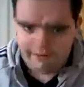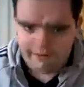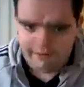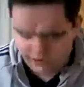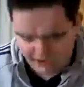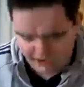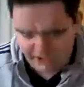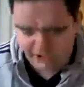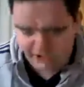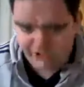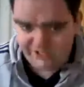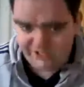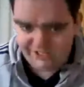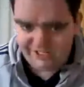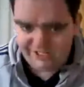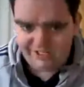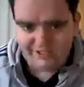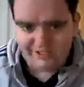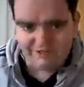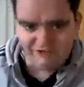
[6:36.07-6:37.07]
you
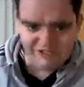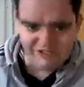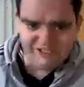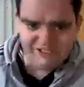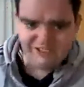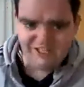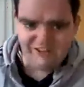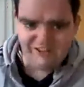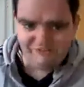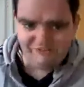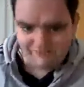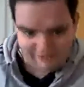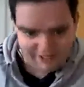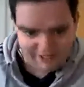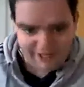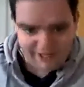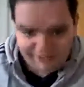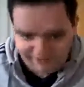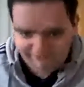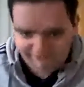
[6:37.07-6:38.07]
drinking whiskey for
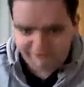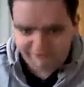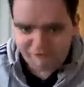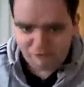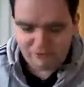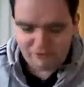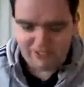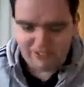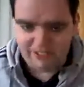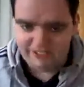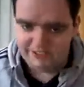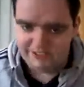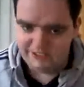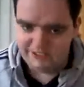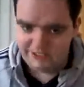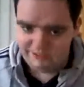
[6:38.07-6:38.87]
life because